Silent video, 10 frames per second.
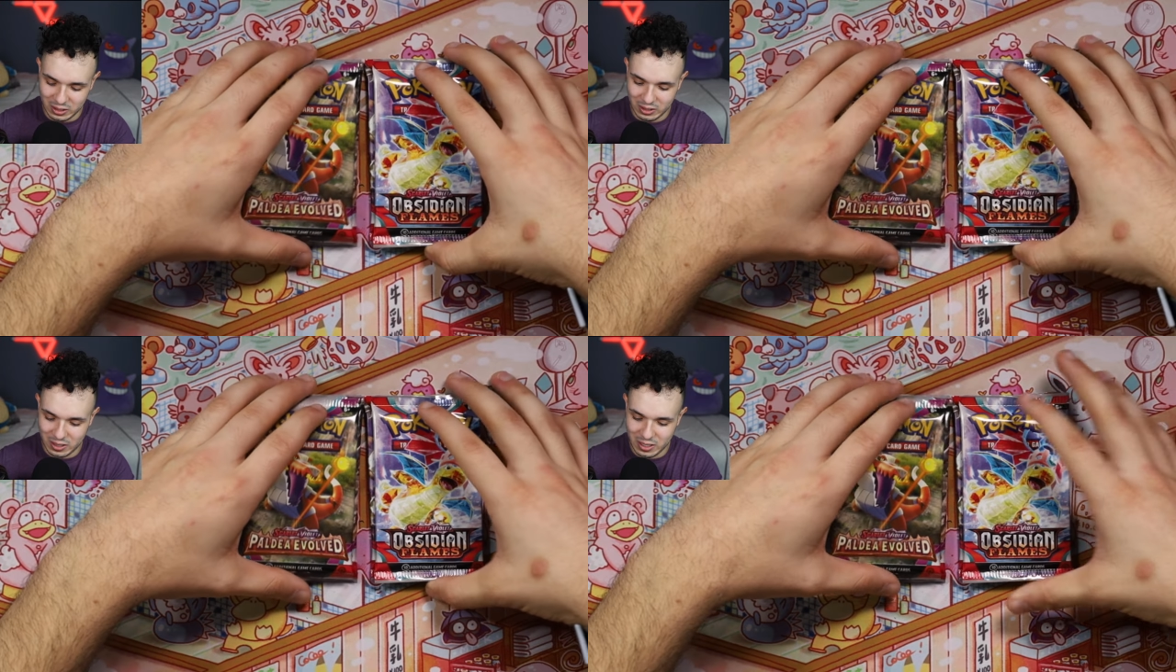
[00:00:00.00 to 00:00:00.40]

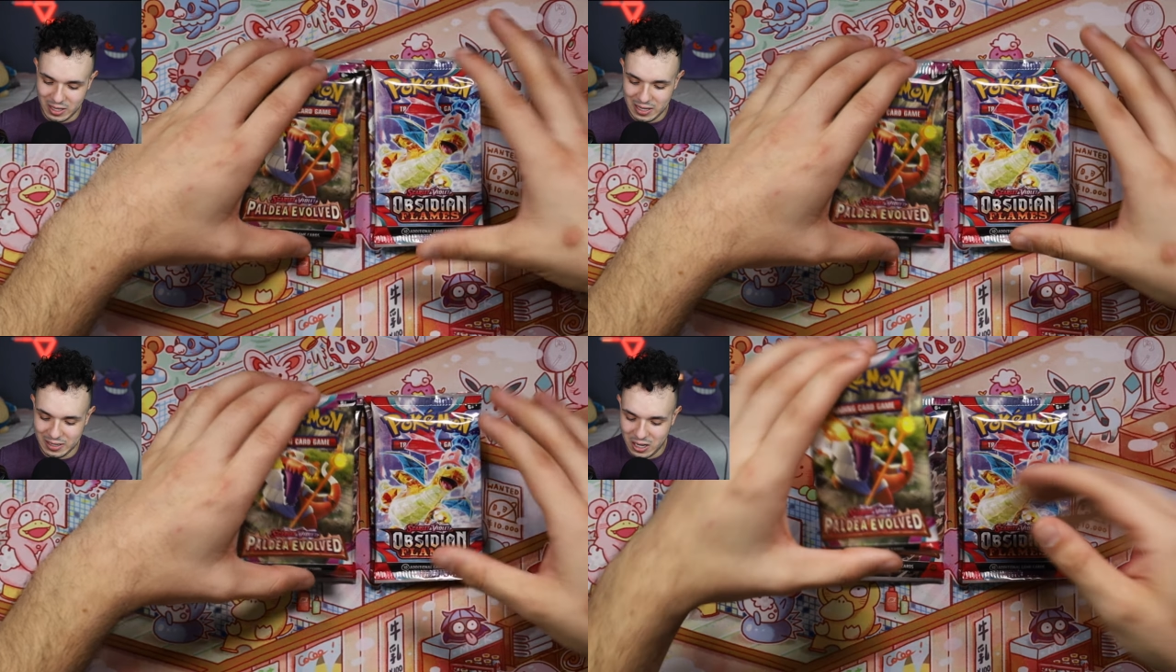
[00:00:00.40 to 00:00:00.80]

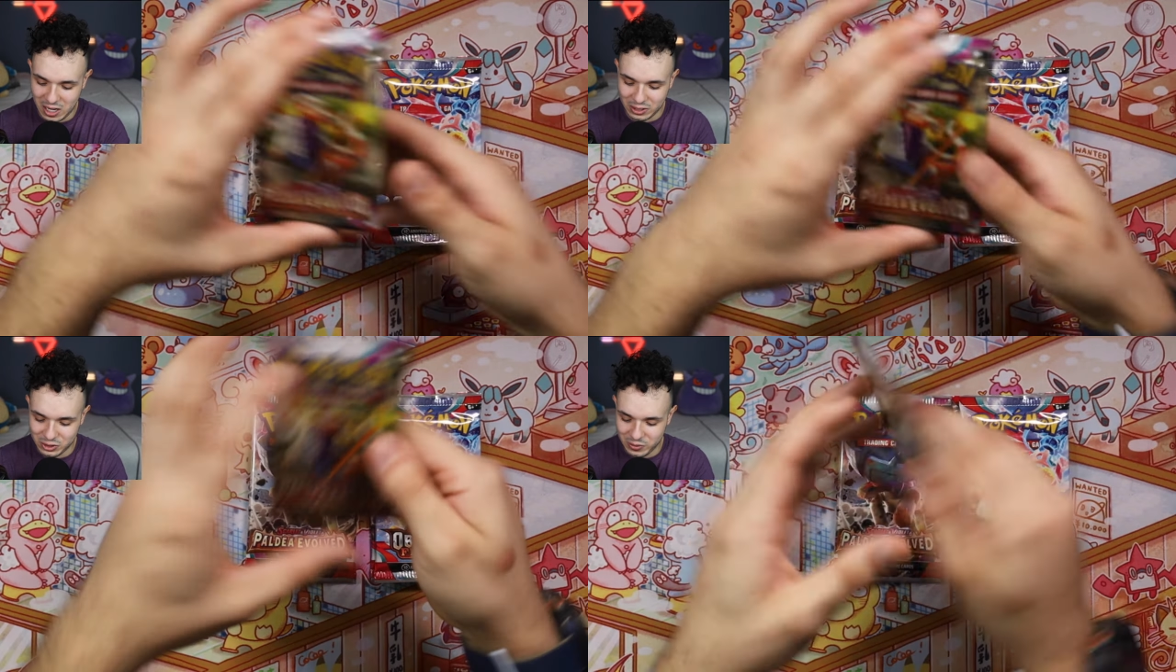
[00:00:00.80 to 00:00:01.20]
And on
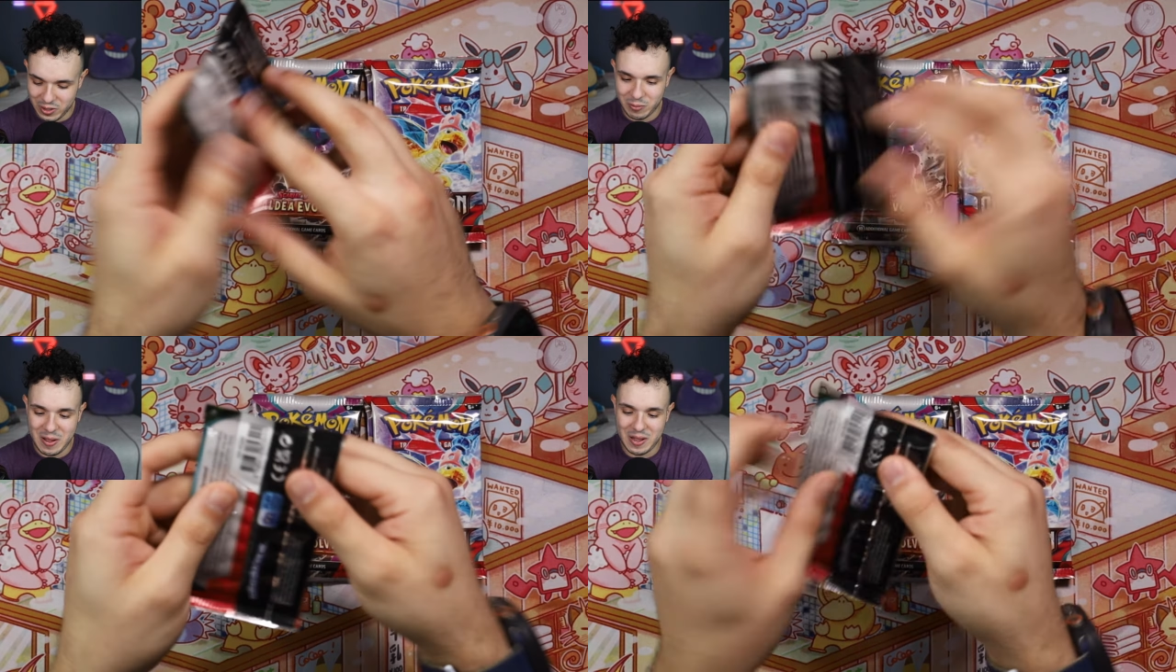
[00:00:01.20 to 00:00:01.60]
to another
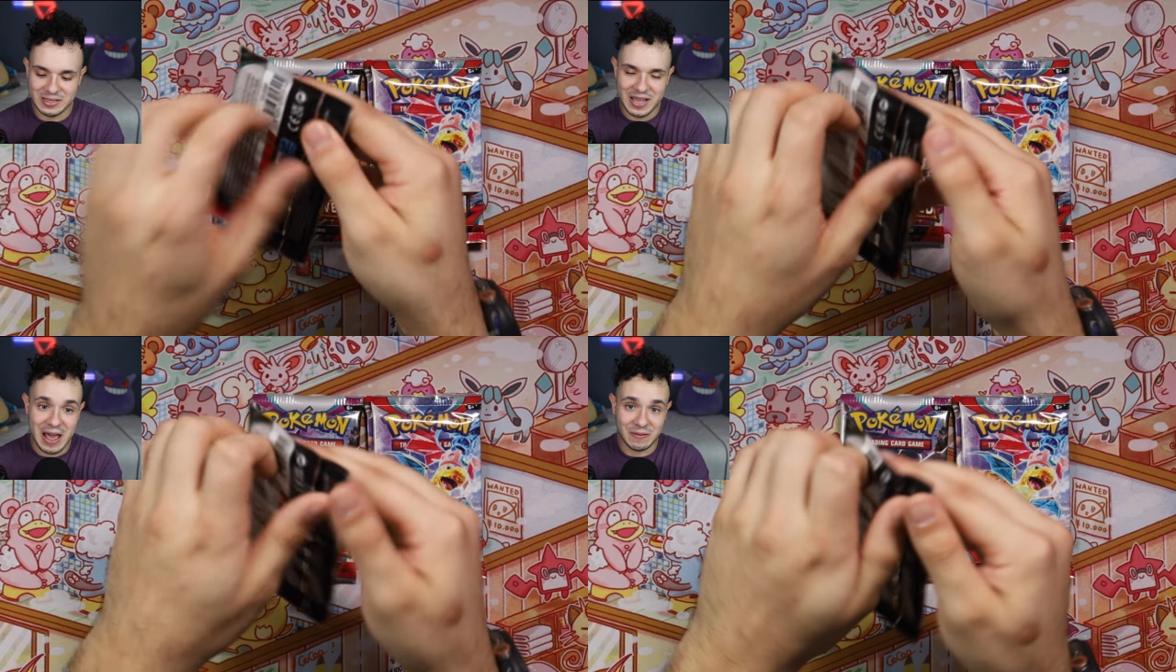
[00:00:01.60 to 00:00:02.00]
Paldea.
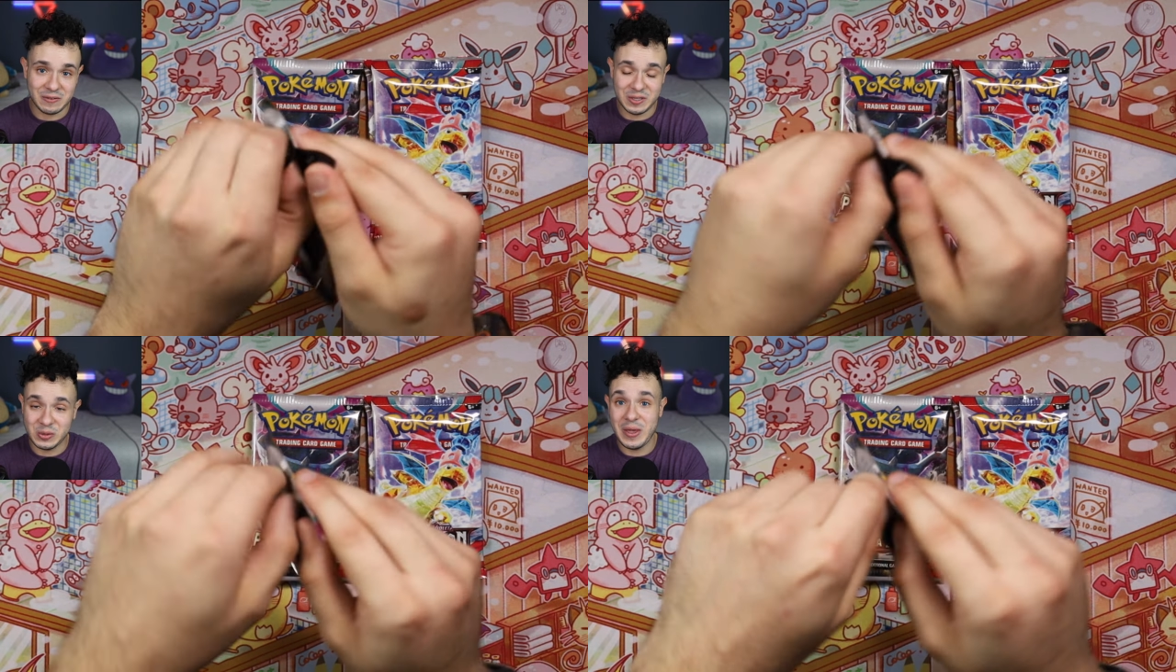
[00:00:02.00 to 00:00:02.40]
After
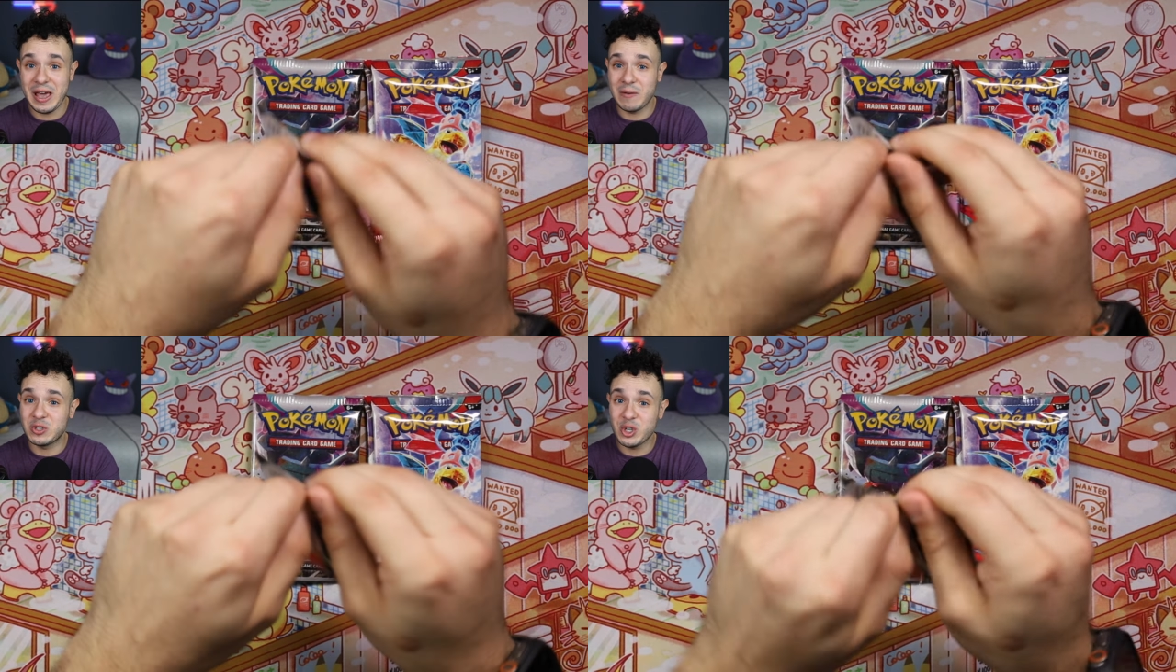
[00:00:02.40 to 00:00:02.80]
this, we
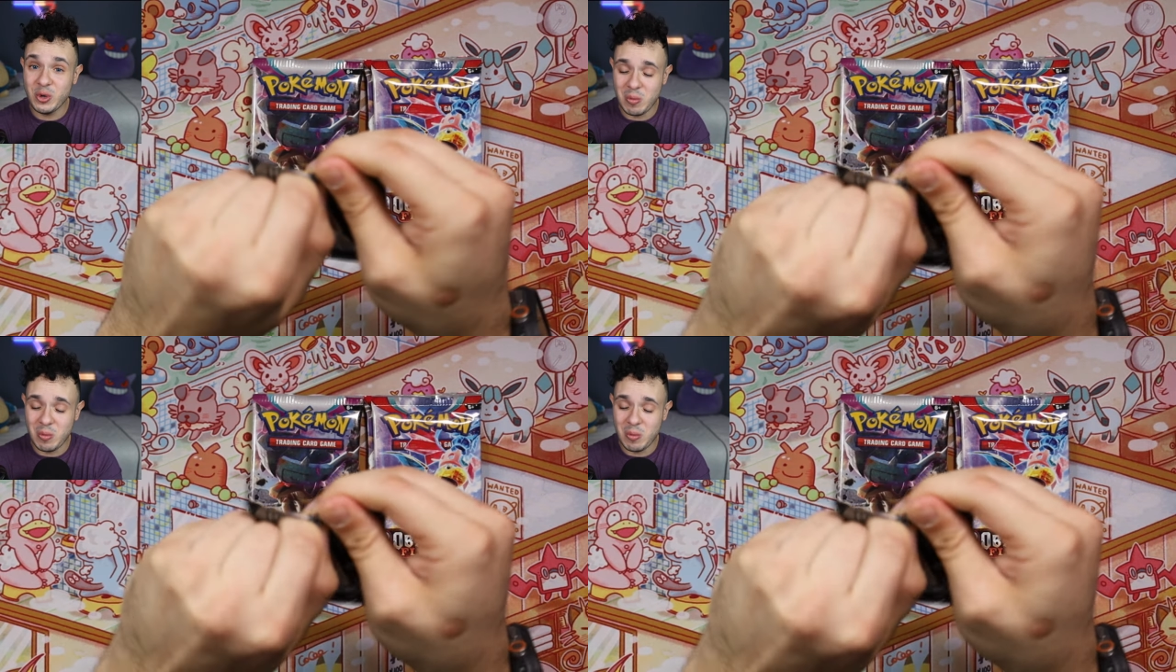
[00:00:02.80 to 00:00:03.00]
have 2 more